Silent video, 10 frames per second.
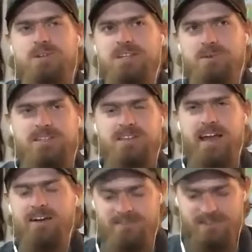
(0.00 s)
We
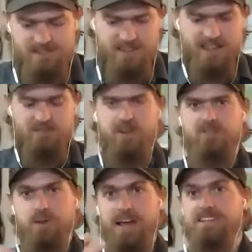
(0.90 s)
have this thing of
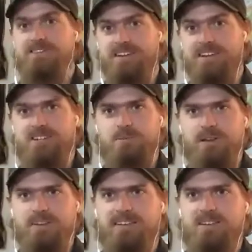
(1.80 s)
planting vineyards,
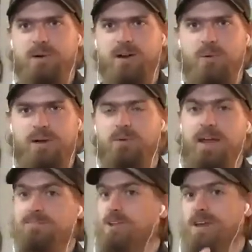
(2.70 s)
but that's about all
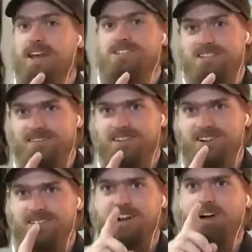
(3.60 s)
we have location
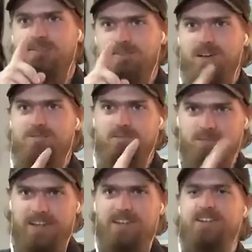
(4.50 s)
there, right?
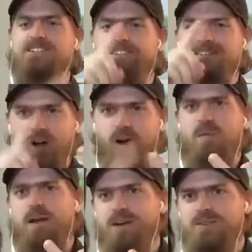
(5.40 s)
Vineyards on
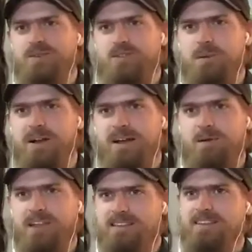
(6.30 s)
the mountains of Samaria,
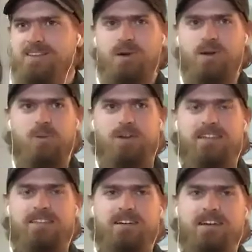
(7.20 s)
but that's about all we
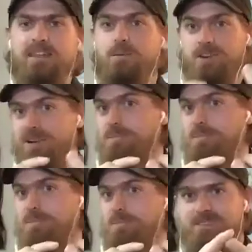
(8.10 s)
get there, and that we're going to
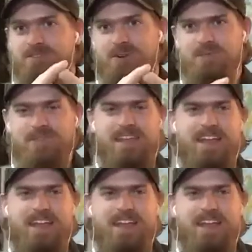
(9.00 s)
be able to eat the fruit.